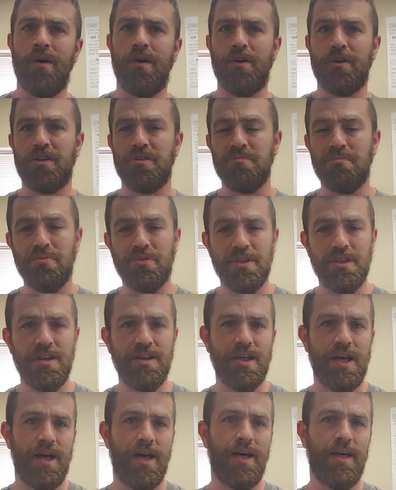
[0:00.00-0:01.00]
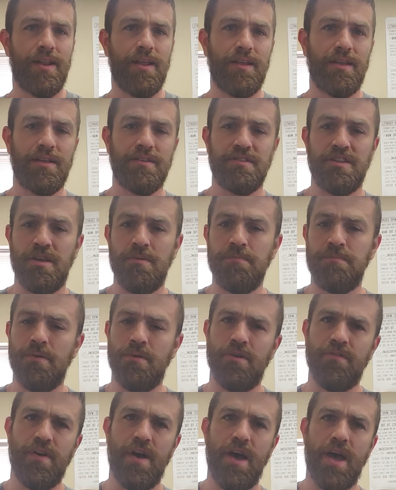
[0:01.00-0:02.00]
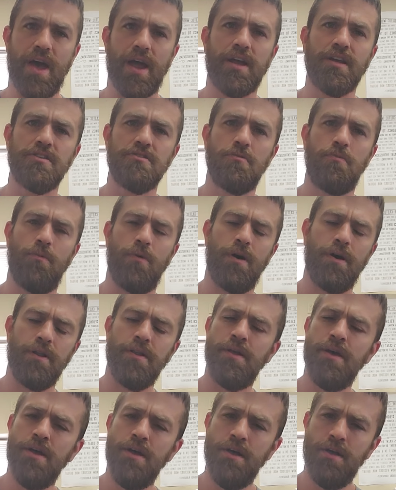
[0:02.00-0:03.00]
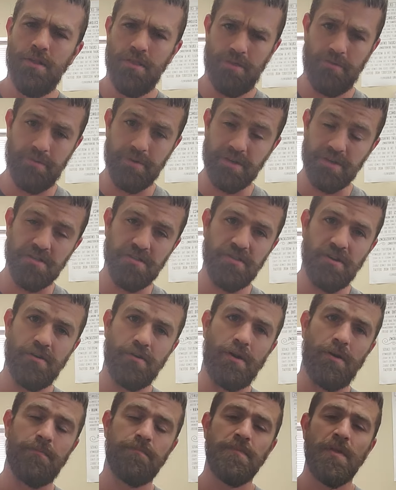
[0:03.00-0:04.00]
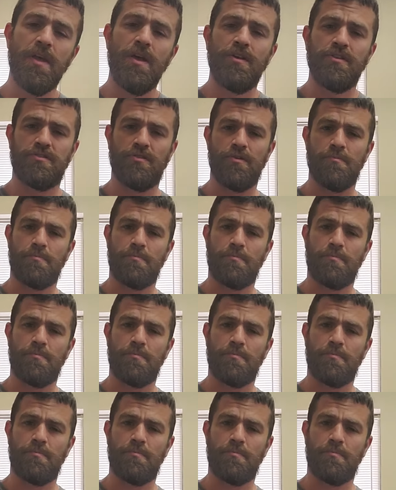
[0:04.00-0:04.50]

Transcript: are completed at a tempo of X130. So in